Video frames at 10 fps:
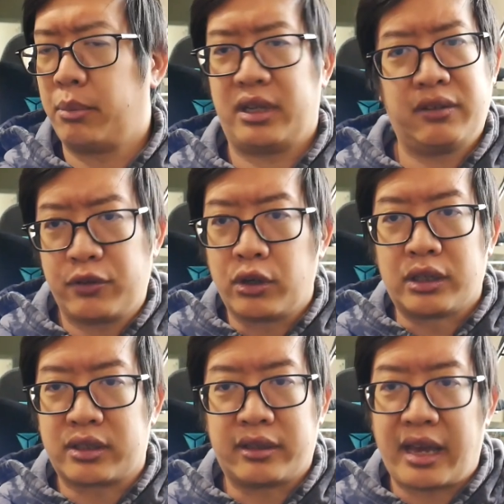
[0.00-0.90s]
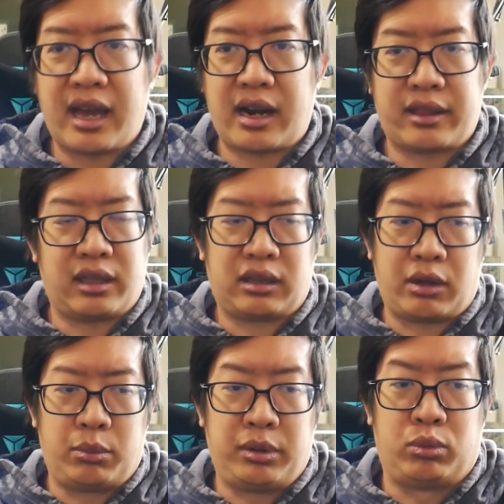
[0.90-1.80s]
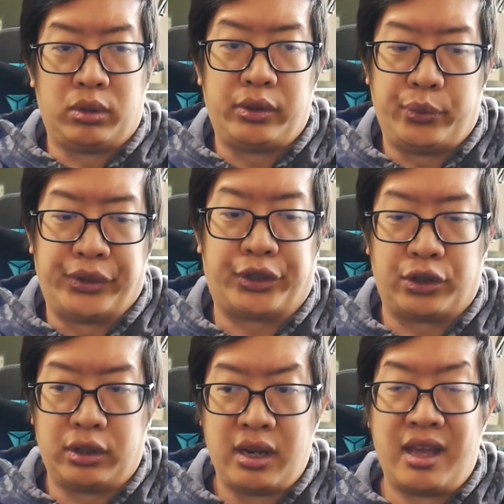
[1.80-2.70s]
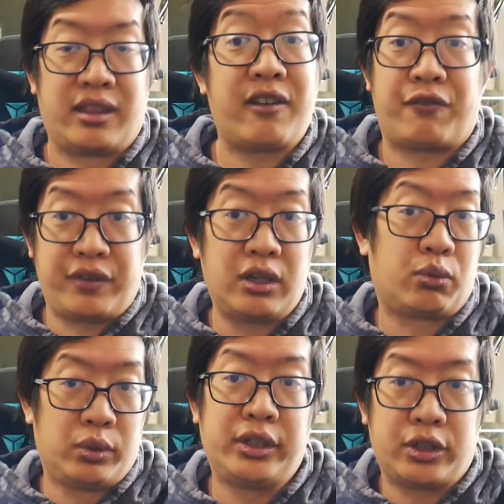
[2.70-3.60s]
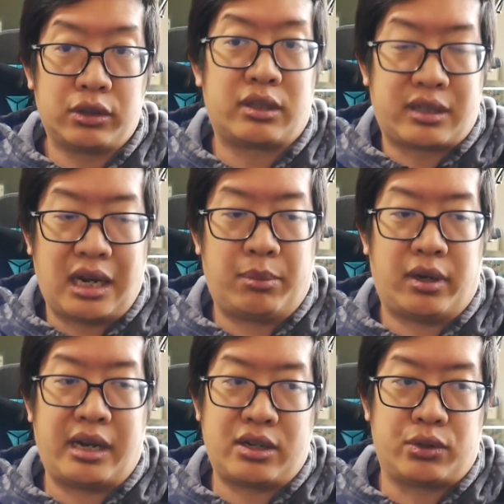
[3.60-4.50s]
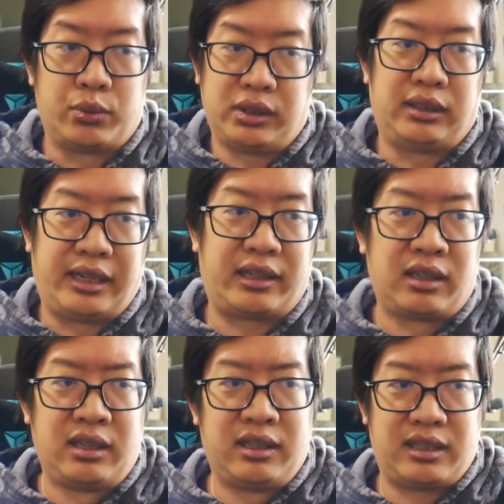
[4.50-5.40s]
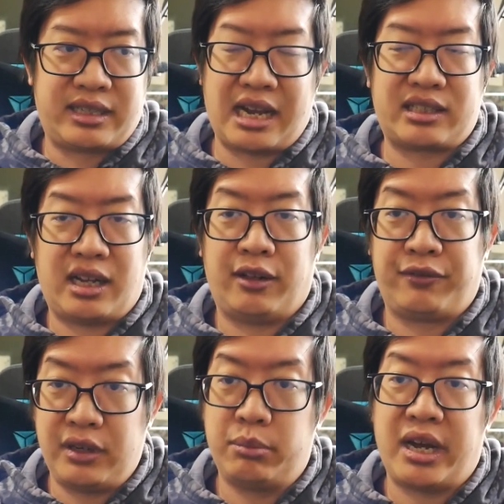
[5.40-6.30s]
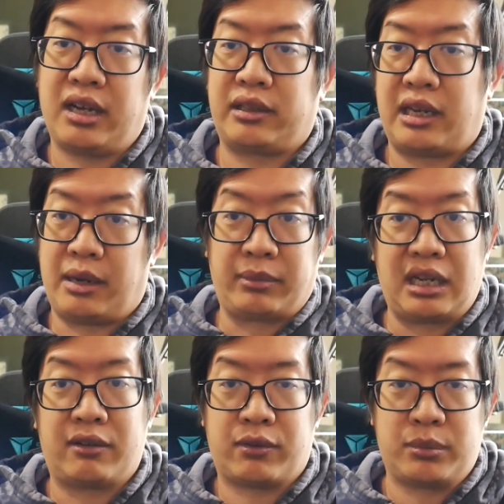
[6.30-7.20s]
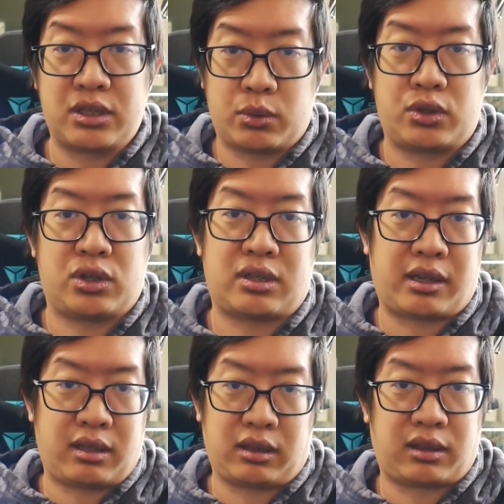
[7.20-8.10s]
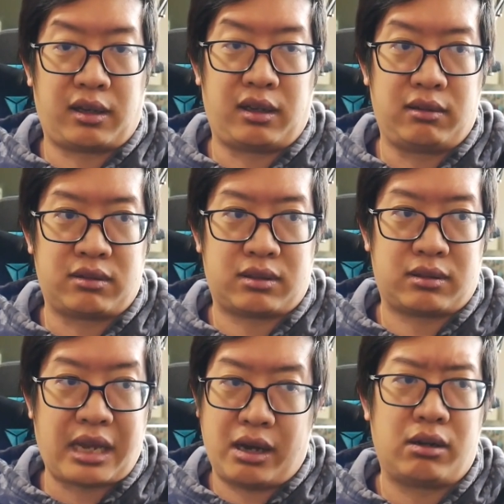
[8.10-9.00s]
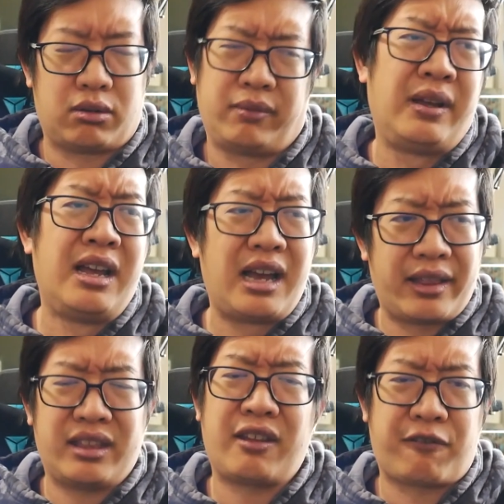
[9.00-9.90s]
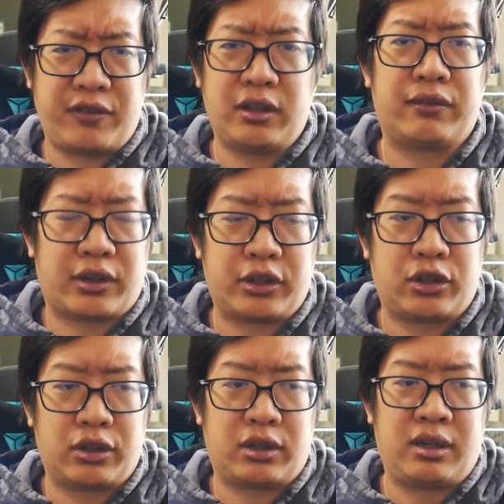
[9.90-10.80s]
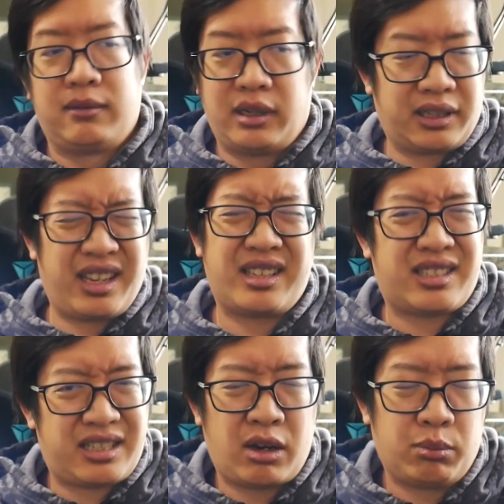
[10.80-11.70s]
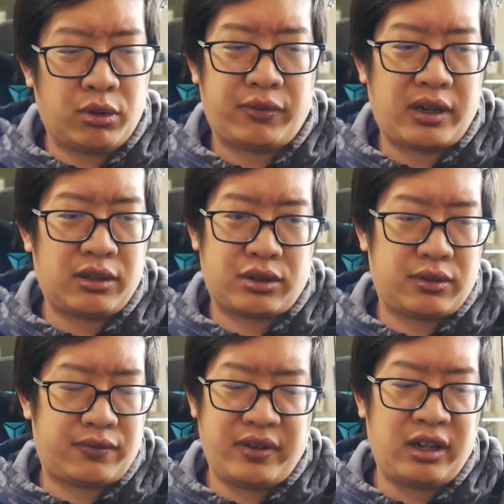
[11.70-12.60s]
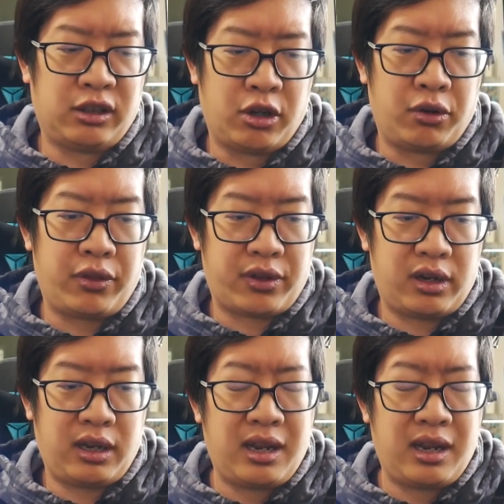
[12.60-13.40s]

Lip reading: If you're into that, I think they would be really good. They feel really good to type on. I actually really like the tactile feedback that I'm getting from these switches. I think they feel very good. Again, sound profile is just very low and thuddy.